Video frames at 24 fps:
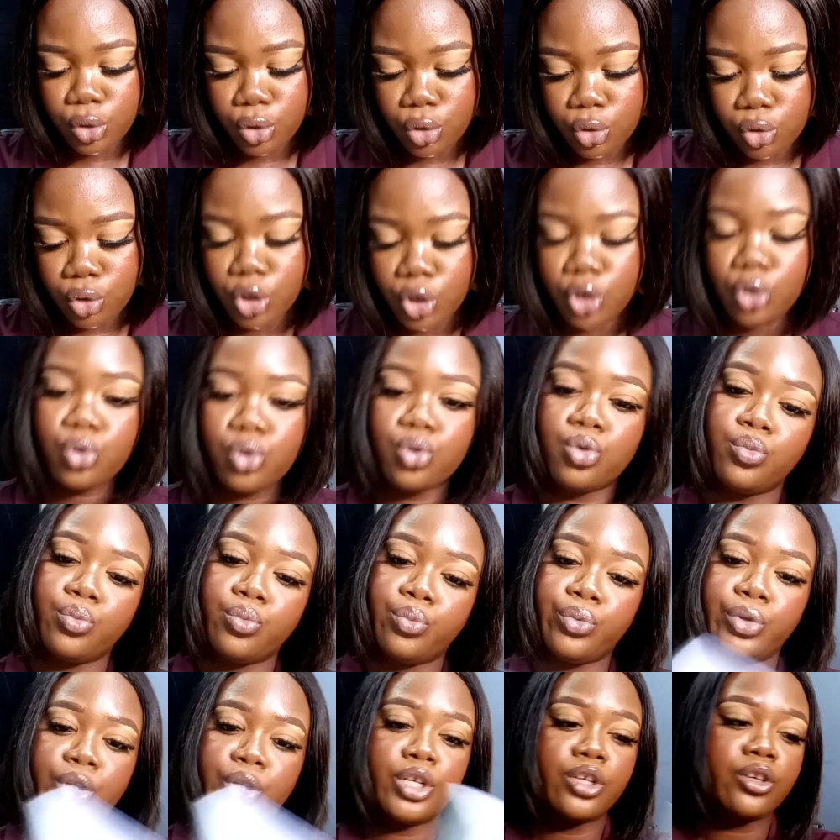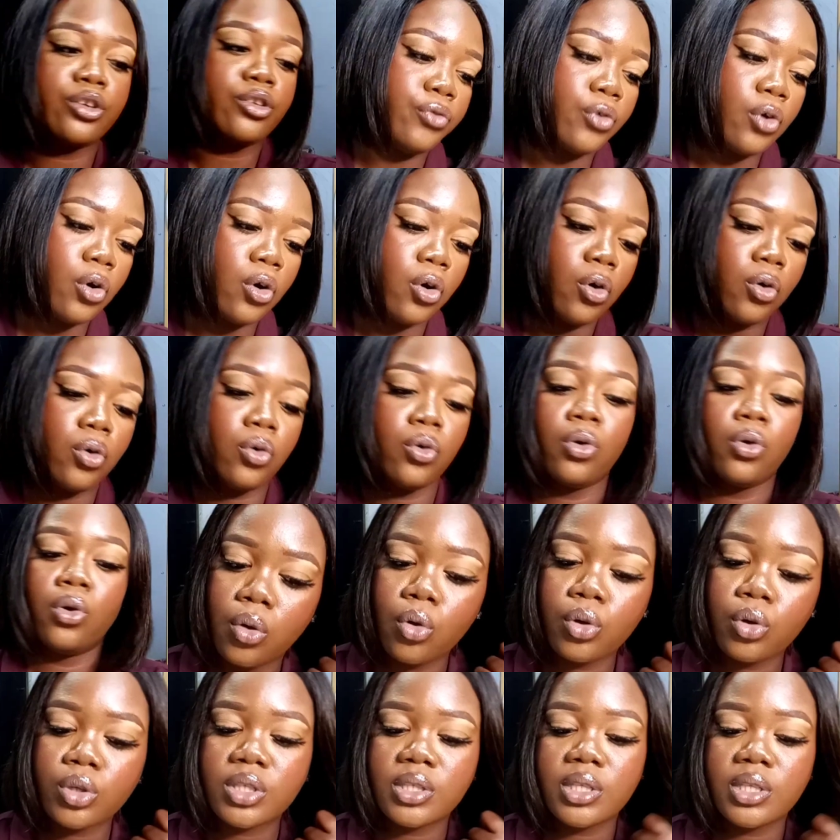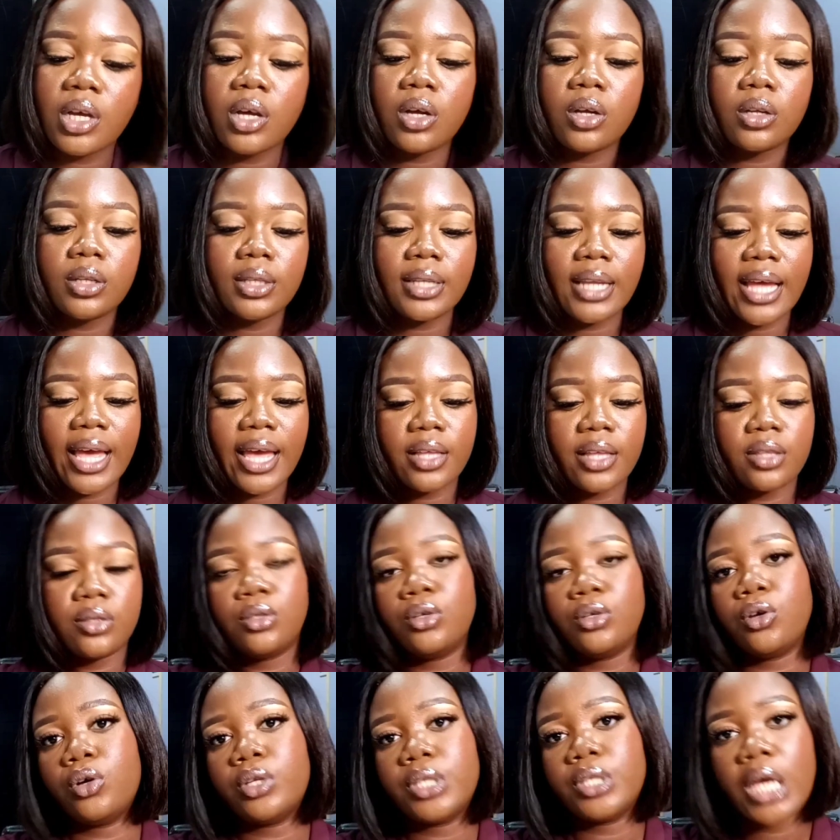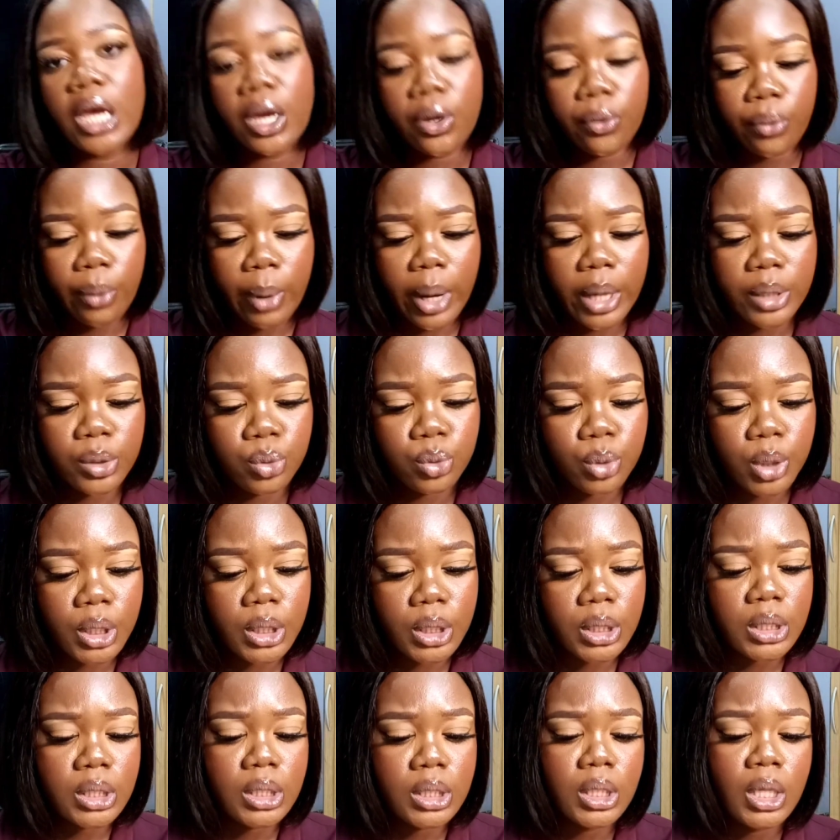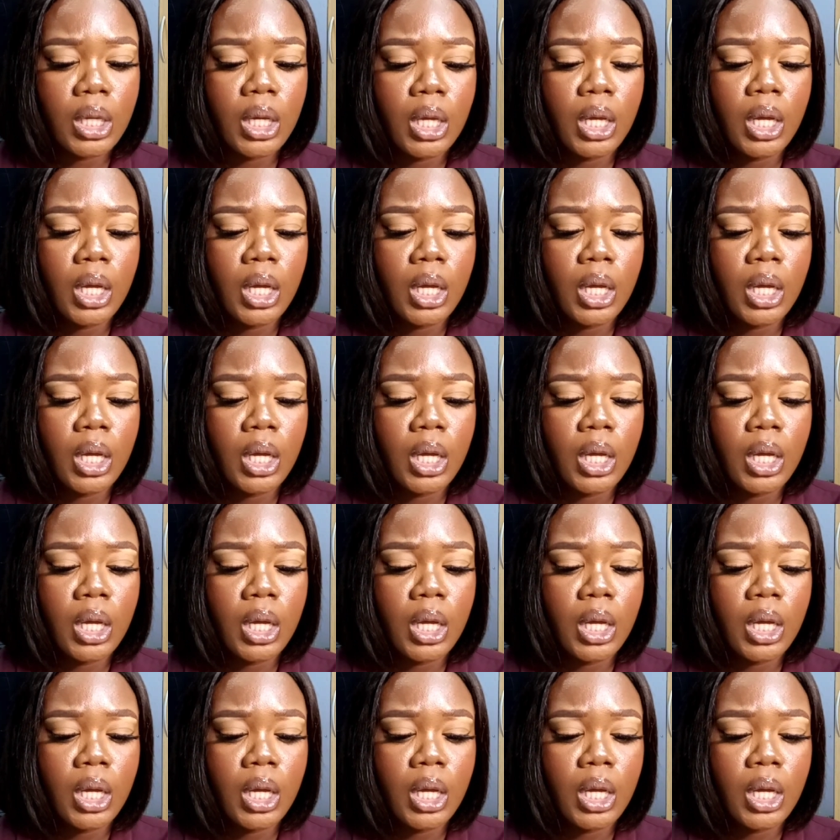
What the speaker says: you need to bring for hostel like the undergraduate?